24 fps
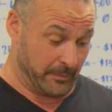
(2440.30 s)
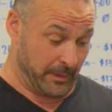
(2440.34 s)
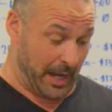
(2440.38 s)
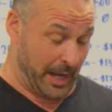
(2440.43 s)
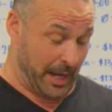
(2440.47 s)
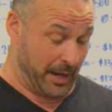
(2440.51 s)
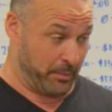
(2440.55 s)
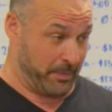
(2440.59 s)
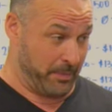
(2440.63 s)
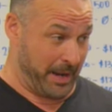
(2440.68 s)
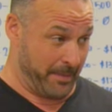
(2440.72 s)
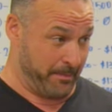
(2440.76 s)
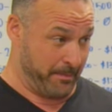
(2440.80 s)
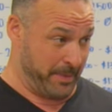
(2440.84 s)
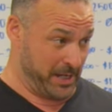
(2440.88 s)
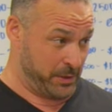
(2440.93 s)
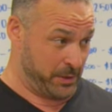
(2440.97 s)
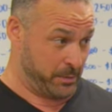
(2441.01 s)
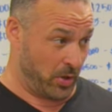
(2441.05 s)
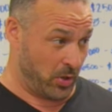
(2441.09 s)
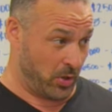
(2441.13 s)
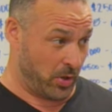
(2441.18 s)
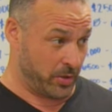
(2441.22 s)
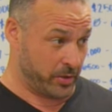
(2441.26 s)
I would buy
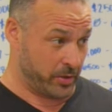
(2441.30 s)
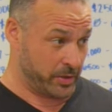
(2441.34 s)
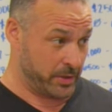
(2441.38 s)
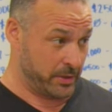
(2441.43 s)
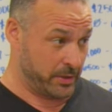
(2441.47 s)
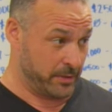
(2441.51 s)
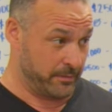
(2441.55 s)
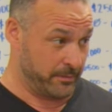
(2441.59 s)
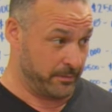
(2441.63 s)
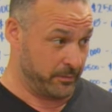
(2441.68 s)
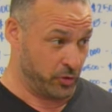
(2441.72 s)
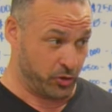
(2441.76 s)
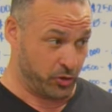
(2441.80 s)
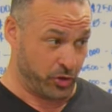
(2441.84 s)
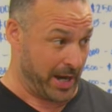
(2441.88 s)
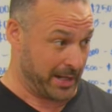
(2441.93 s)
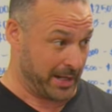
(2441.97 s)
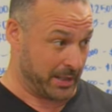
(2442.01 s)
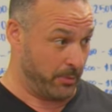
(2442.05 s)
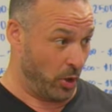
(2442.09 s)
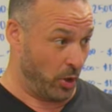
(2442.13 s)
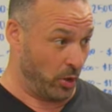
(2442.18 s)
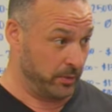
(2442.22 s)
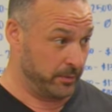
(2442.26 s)
baseball cards,
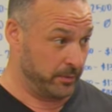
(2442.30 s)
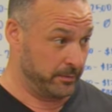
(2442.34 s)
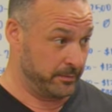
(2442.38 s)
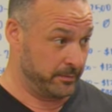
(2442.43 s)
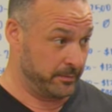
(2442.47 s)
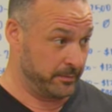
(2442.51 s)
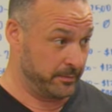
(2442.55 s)
track them all